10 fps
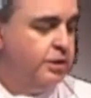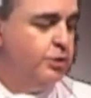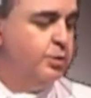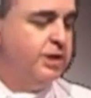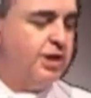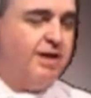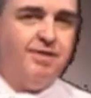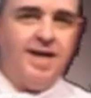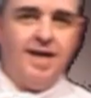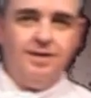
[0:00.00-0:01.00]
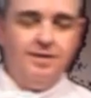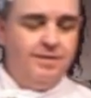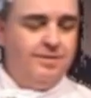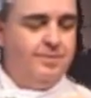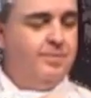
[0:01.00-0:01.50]
to which I've added
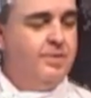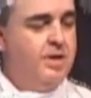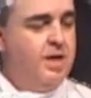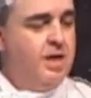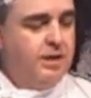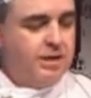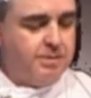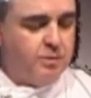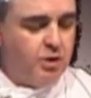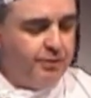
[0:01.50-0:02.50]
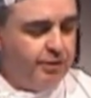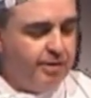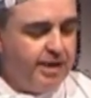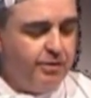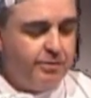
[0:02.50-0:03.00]
some coffee
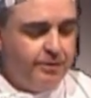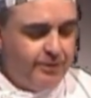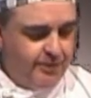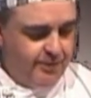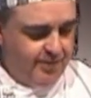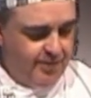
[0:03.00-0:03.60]
granules,